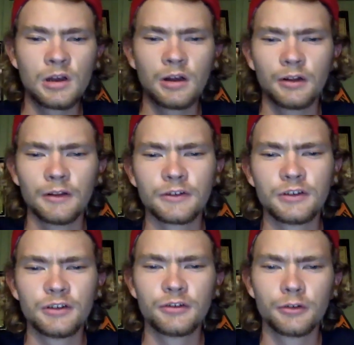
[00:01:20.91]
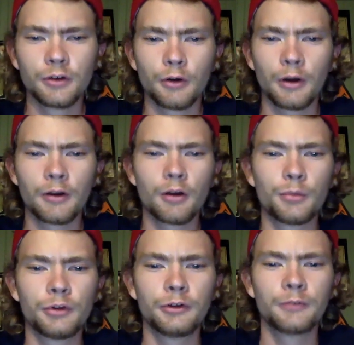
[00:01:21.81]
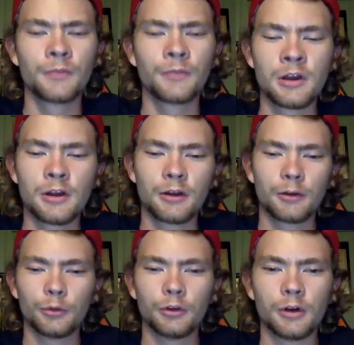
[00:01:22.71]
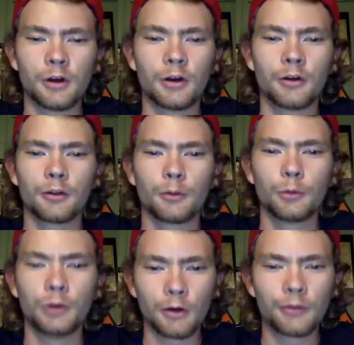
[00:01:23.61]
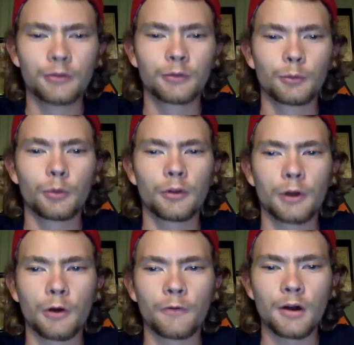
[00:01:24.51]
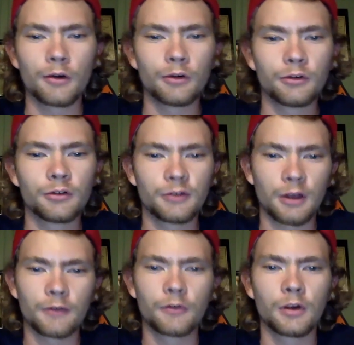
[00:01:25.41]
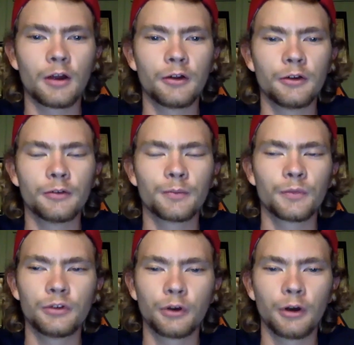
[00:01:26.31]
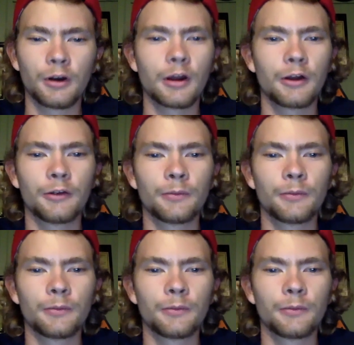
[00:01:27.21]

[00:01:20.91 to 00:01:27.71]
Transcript: Living Sisu is a great company. We know one of the co-founders, Zach Fricali. He's a great guy.